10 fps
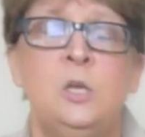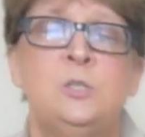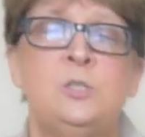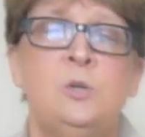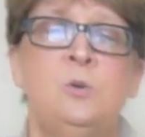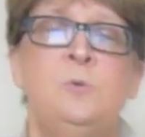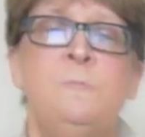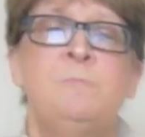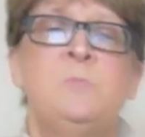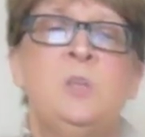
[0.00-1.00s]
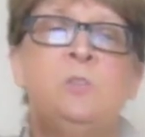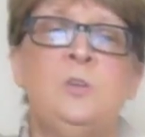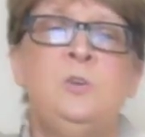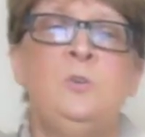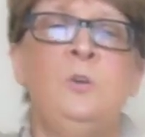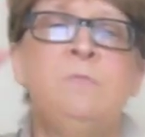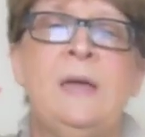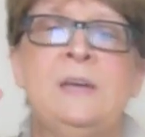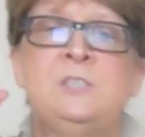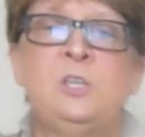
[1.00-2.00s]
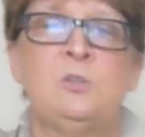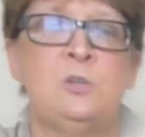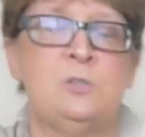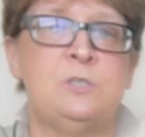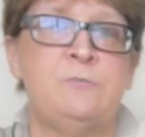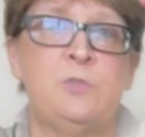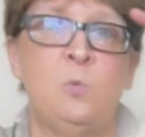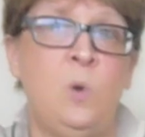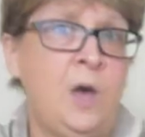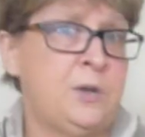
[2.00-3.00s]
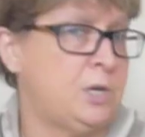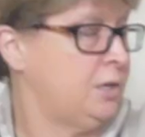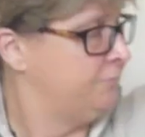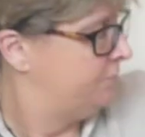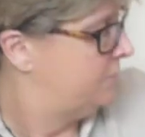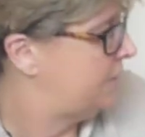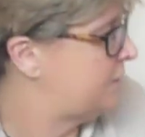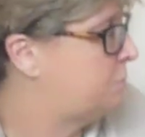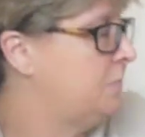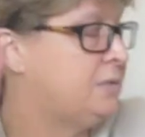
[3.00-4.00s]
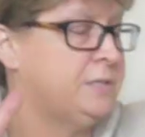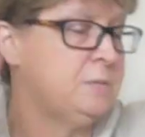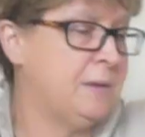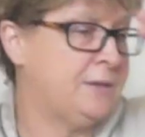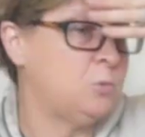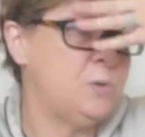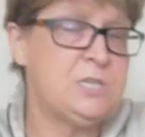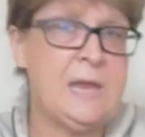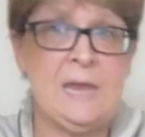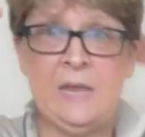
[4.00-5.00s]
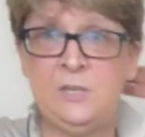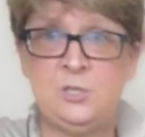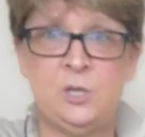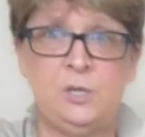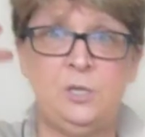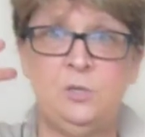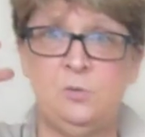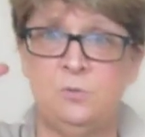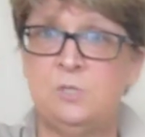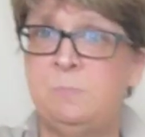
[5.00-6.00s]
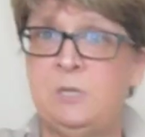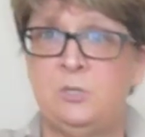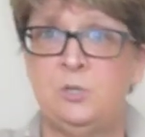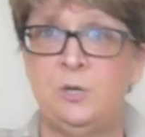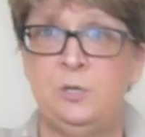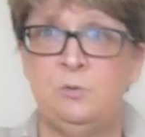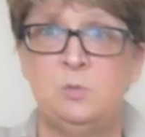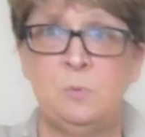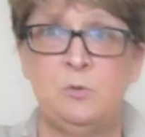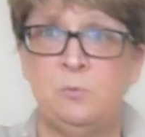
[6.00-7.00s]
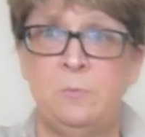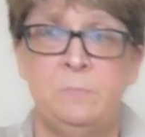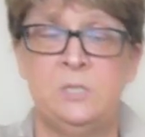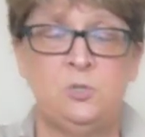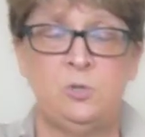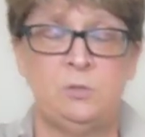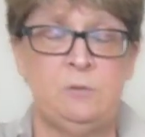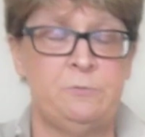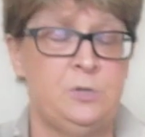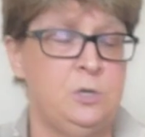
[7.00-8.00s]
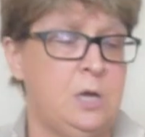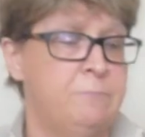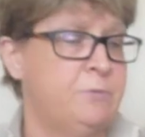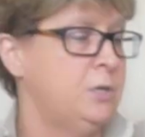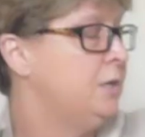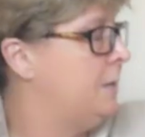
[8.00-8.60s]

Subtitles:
So the neurovasculars for the water, it doesn't matter which hand you're going to use, because you're going to use both of them, it's strictly for your comfort,